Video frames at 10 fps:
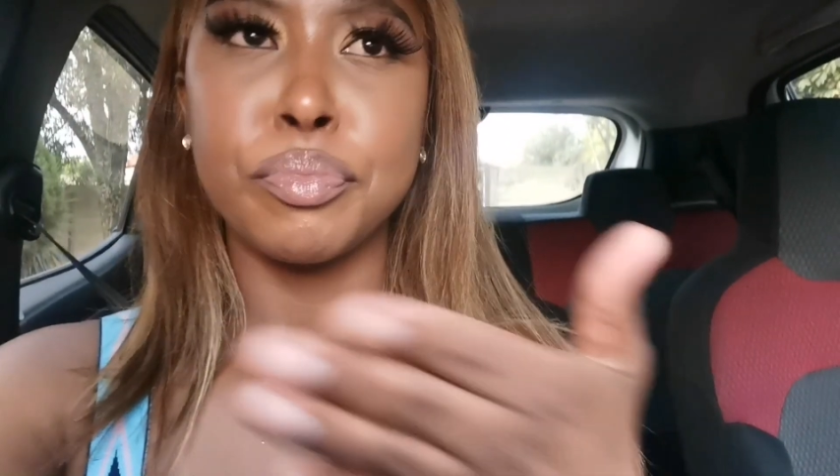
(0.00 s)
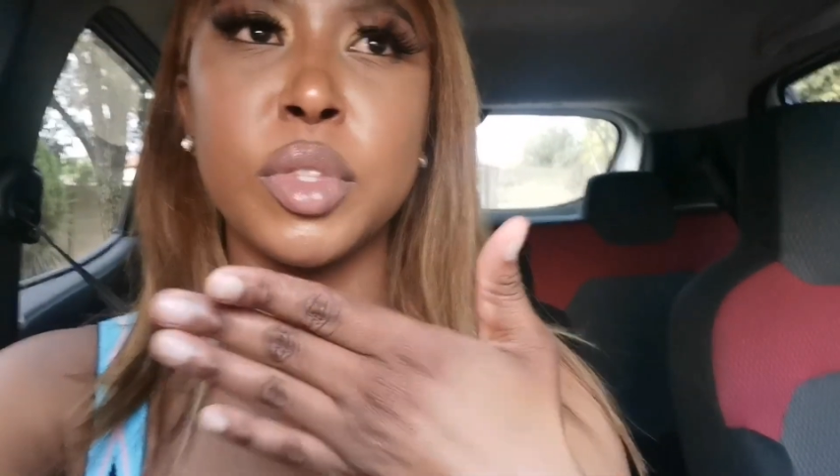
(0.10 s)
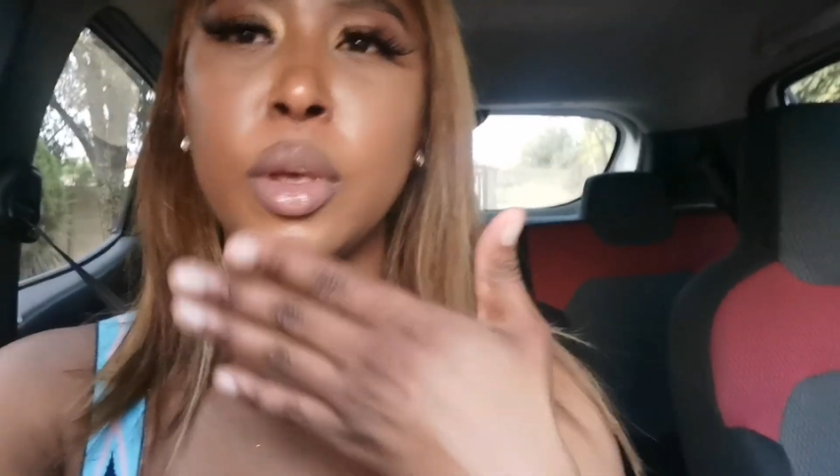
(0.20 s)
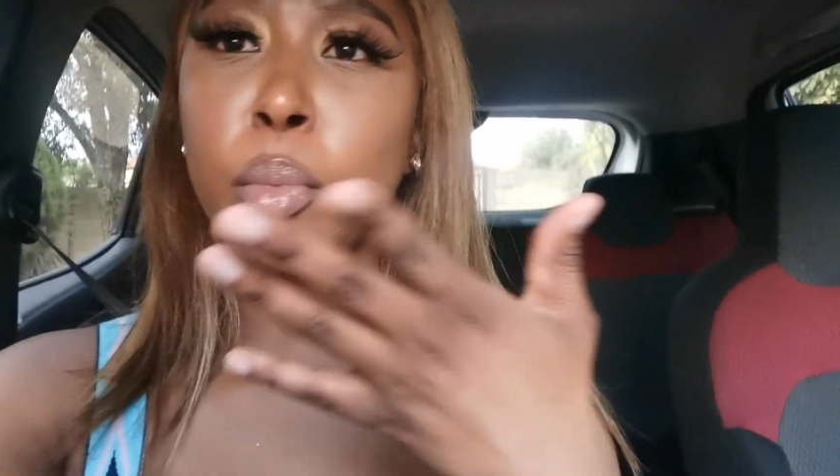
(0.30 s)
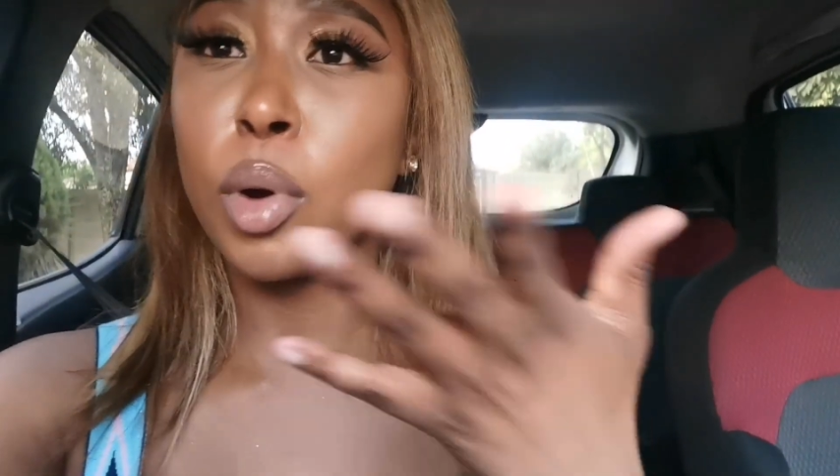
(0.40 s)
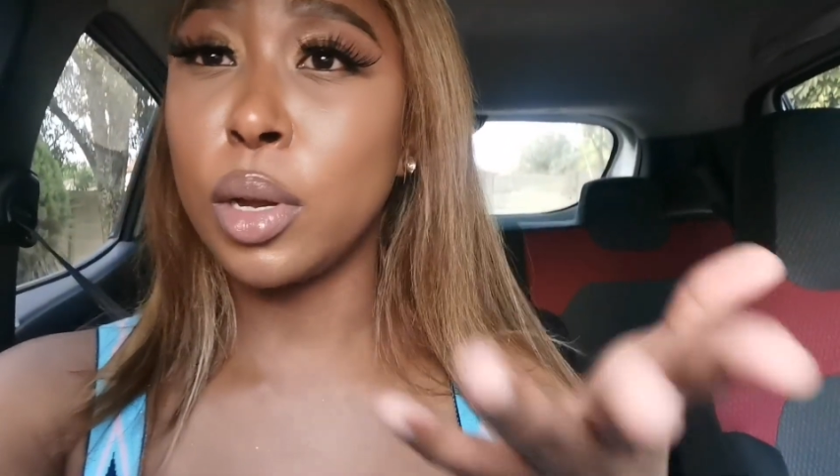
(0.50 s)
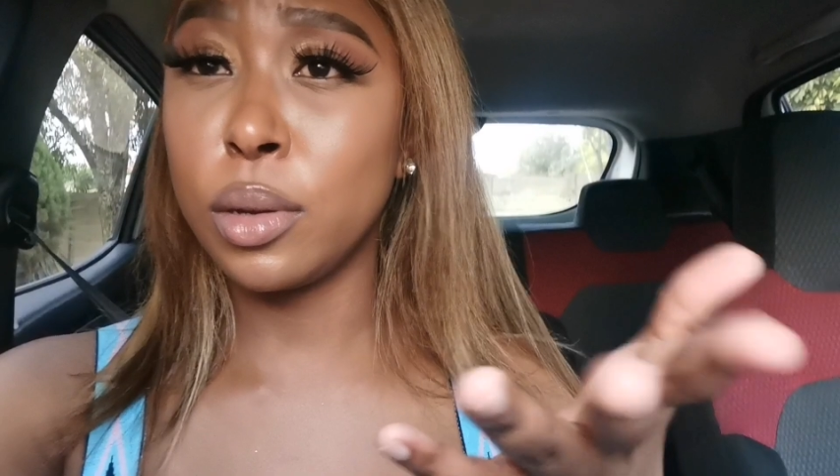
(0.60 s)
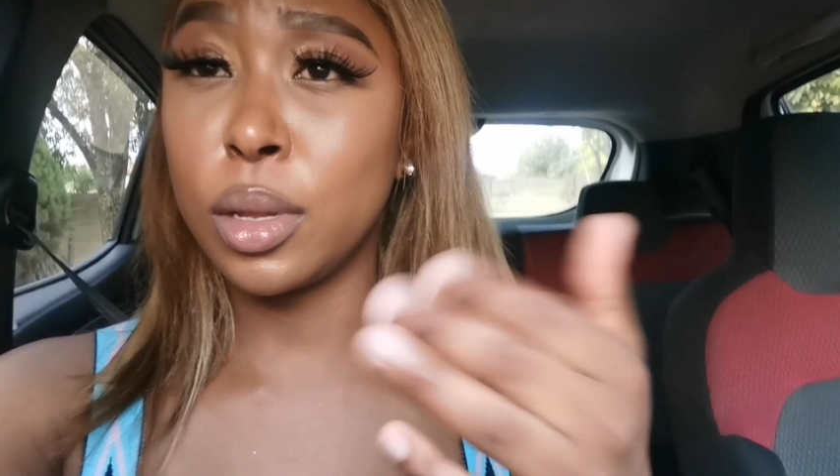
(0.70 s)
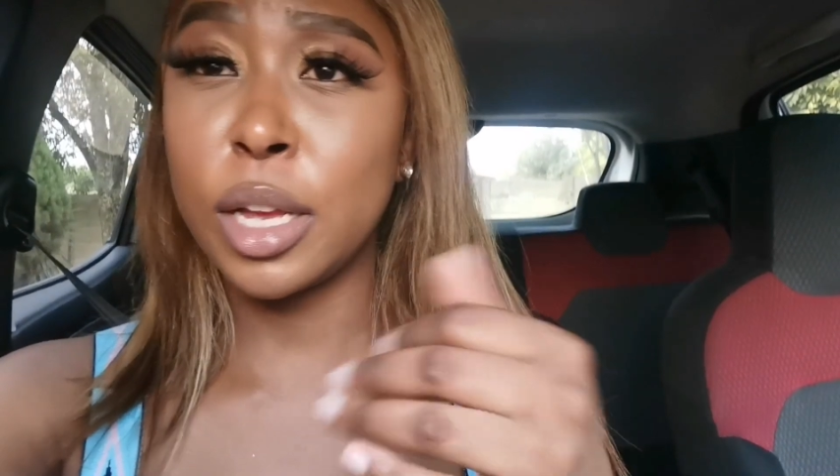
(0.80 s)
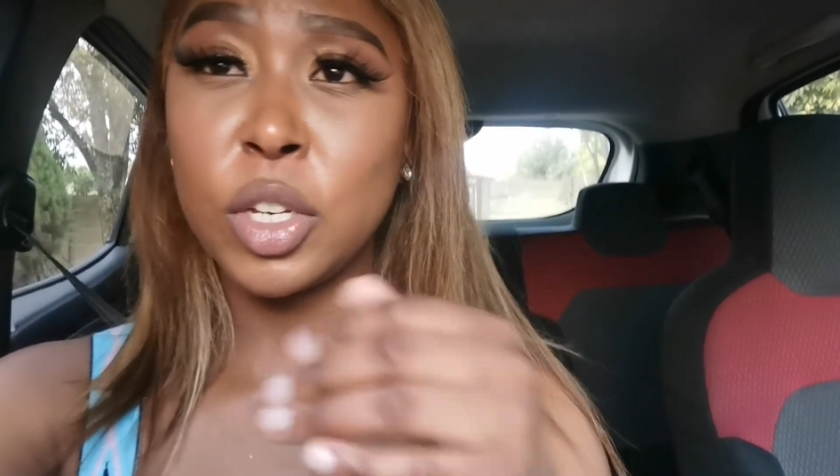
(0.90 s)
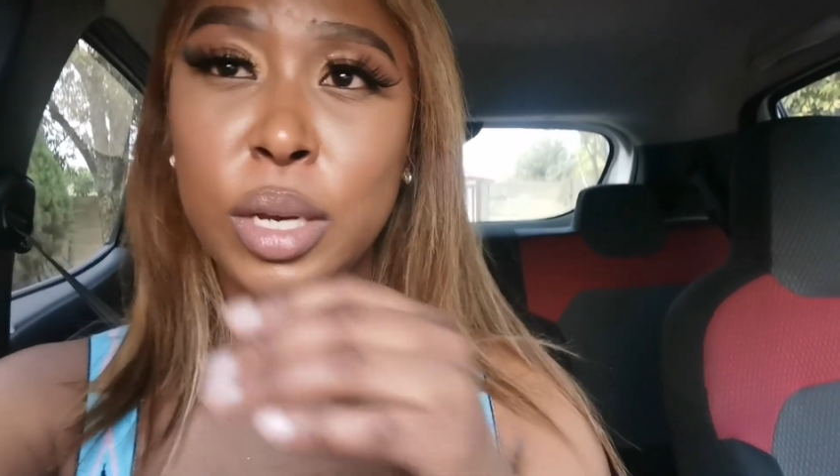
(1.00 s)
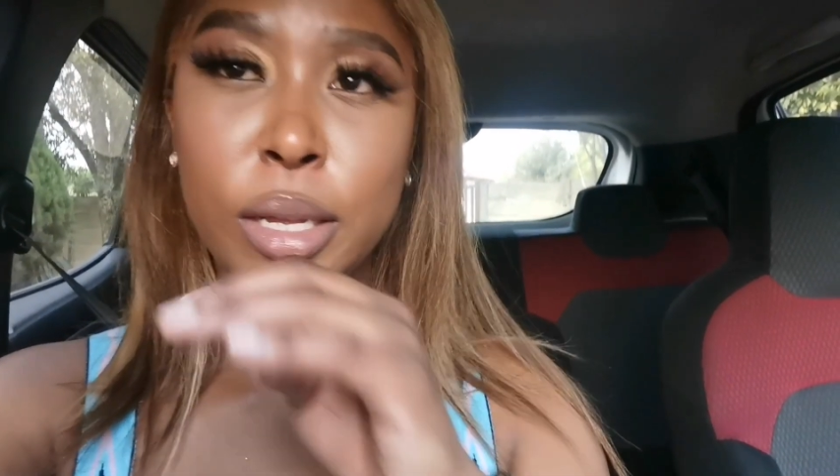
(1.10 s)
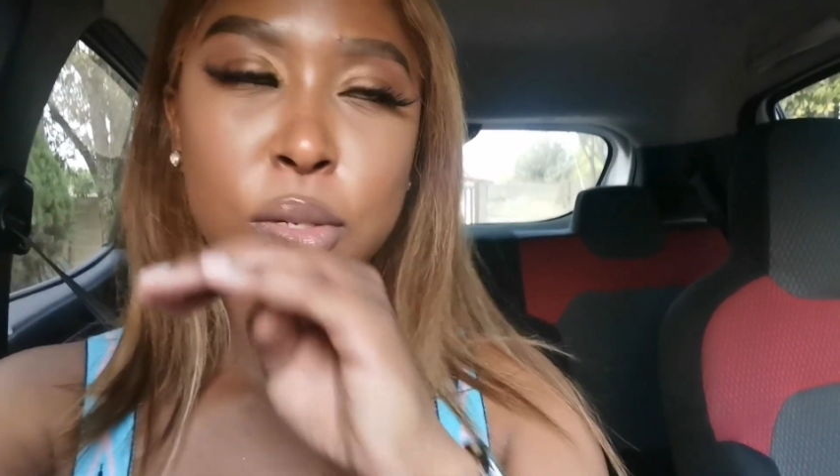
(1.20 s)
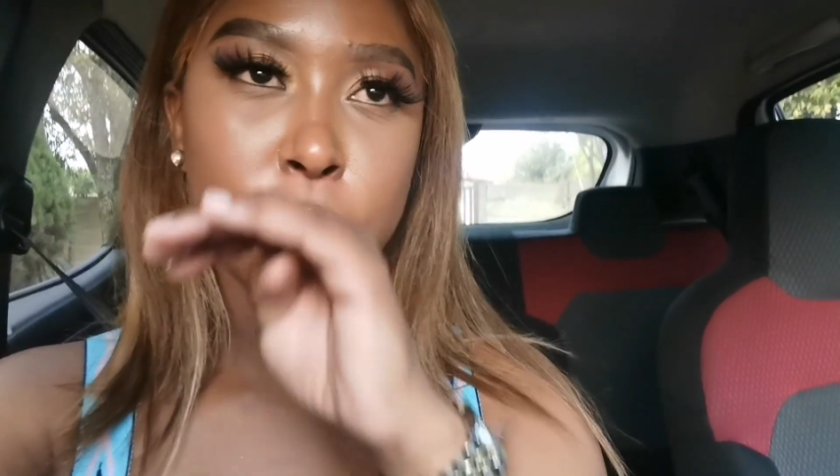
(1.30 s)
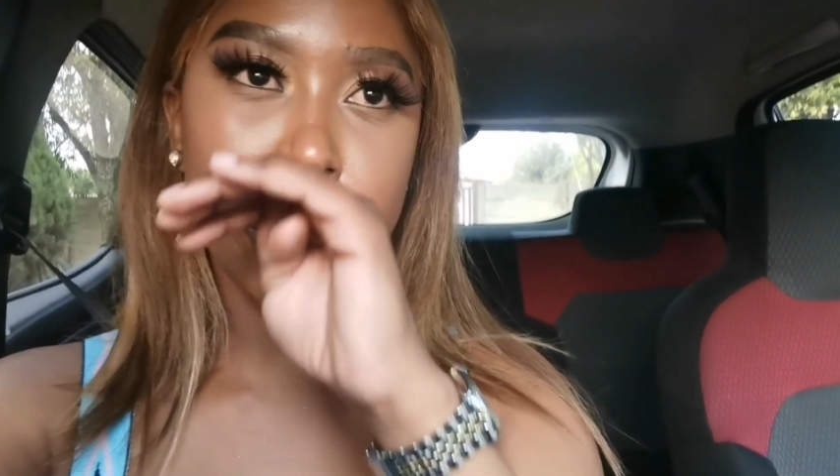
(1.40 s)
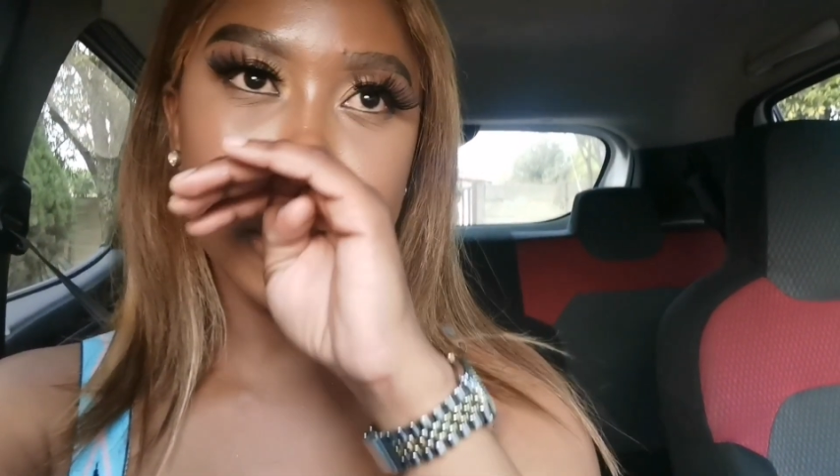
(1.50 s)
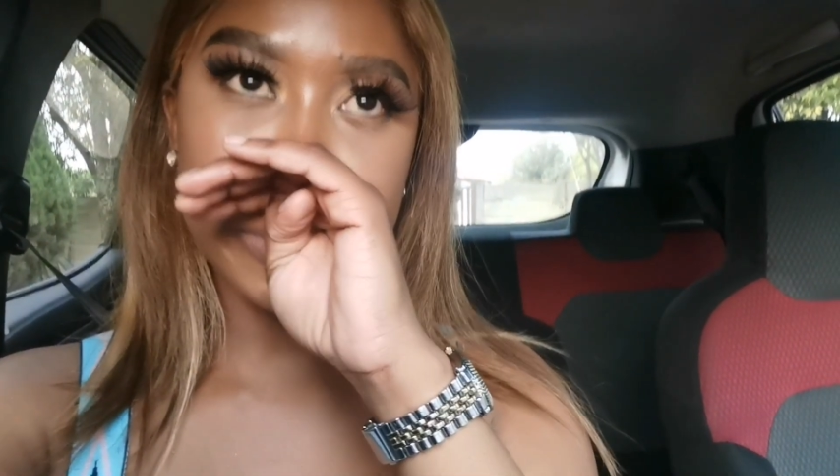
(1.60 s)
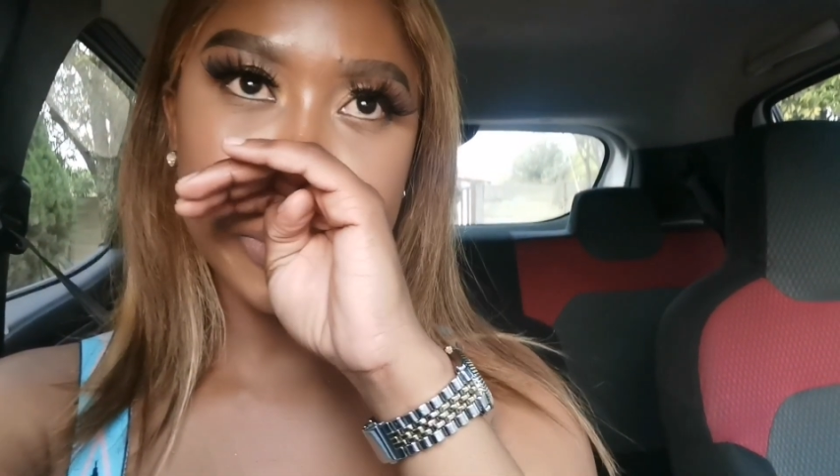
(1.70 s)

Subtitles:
the model actually, sorry.